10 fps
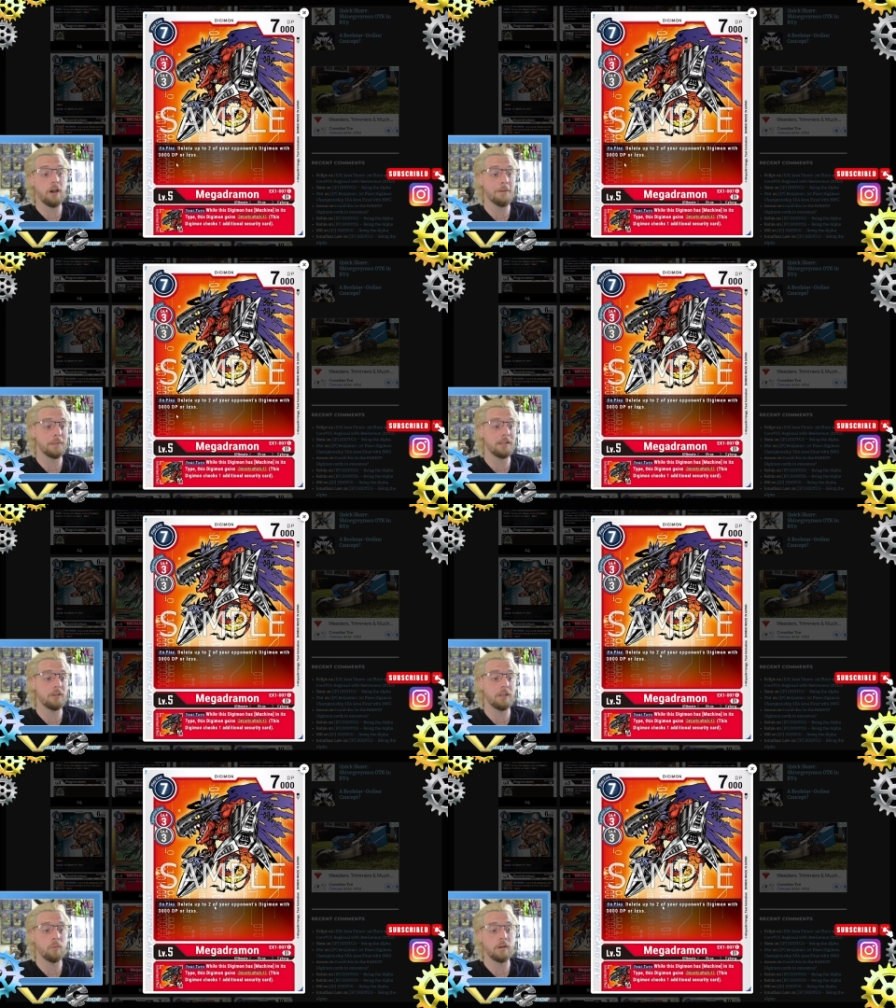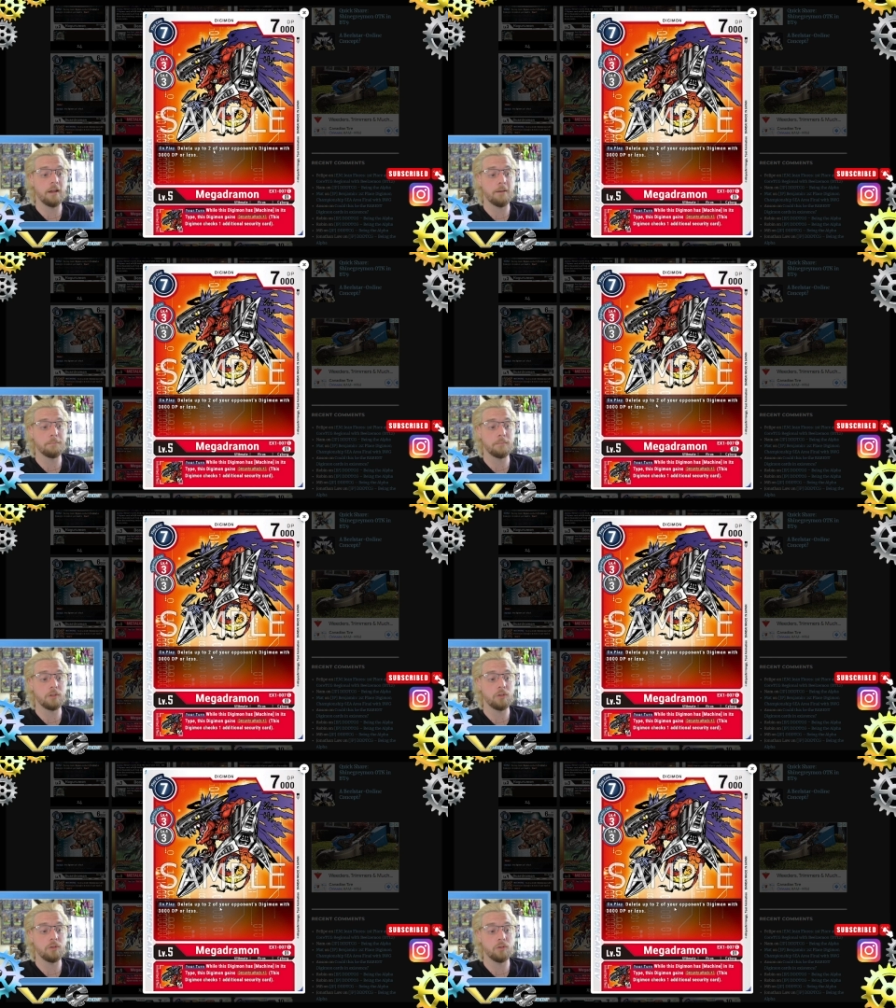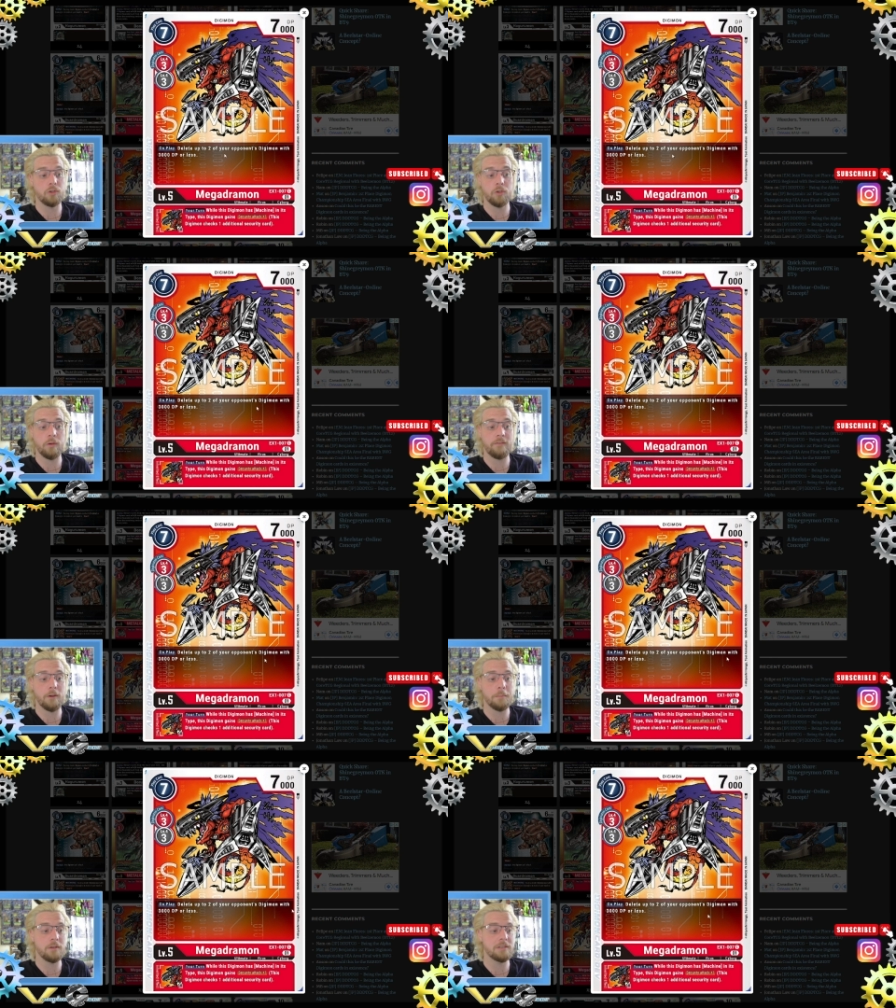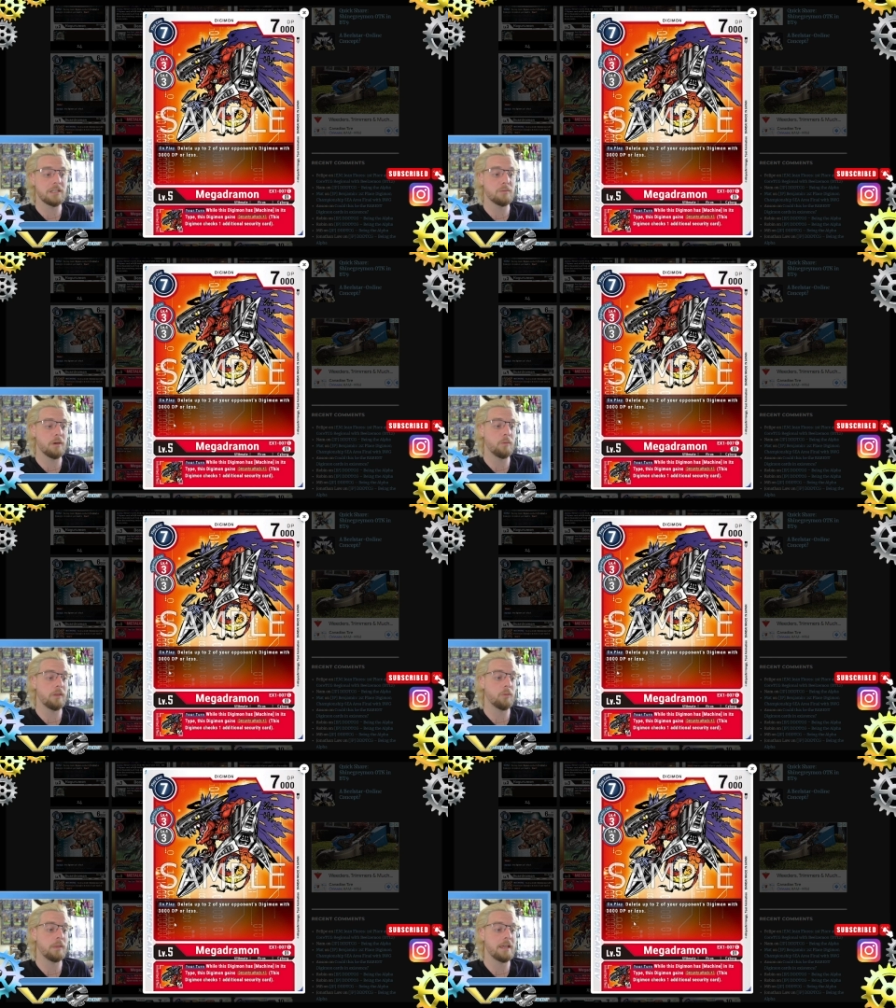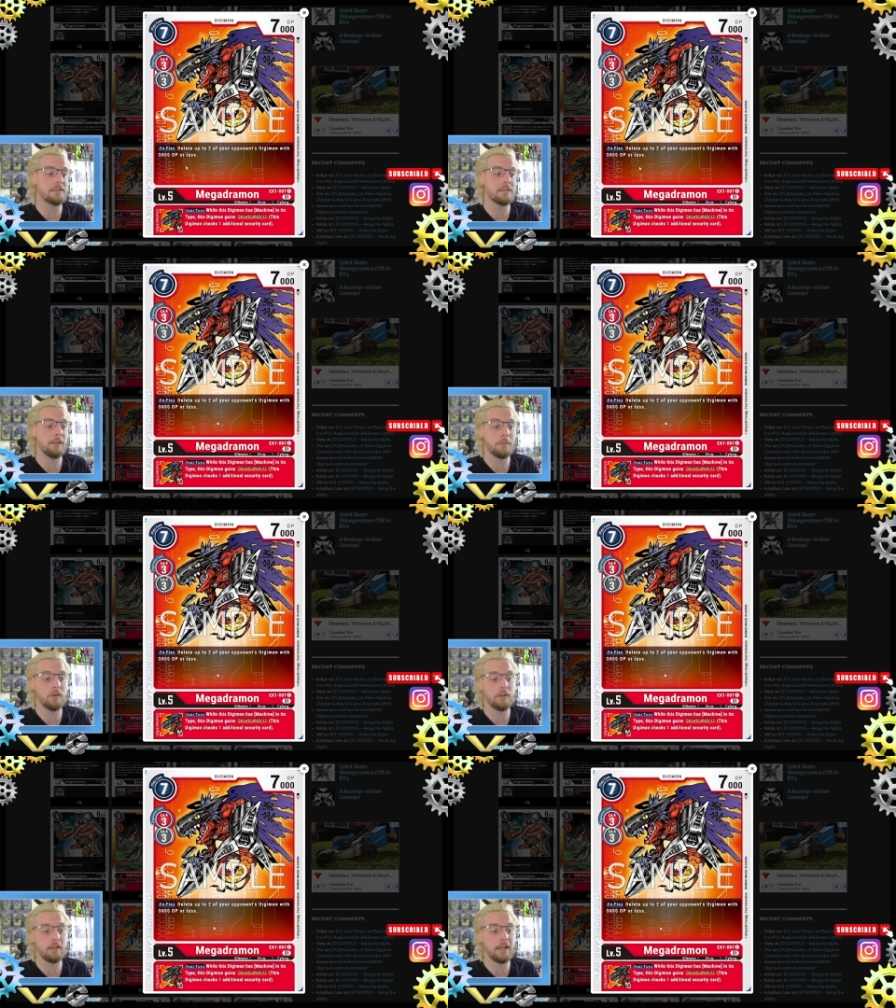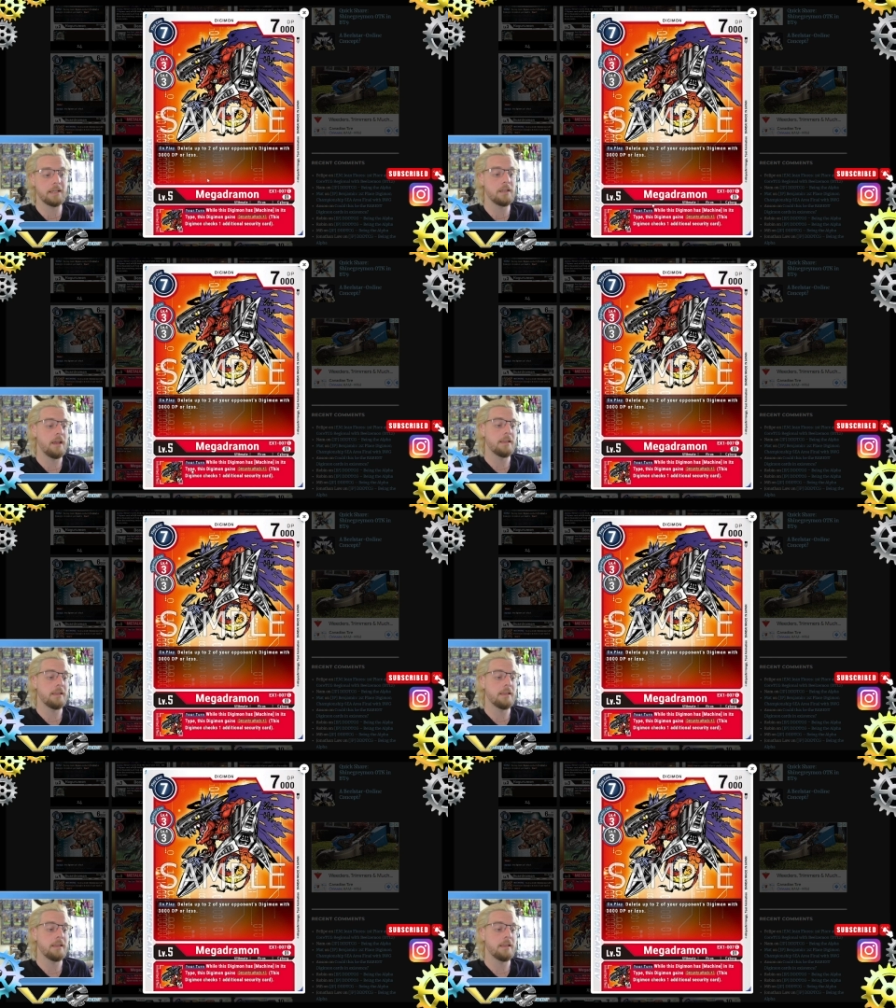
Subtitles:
On play, delete up to 2 of your opponent's Digimon with 3000 DP or less.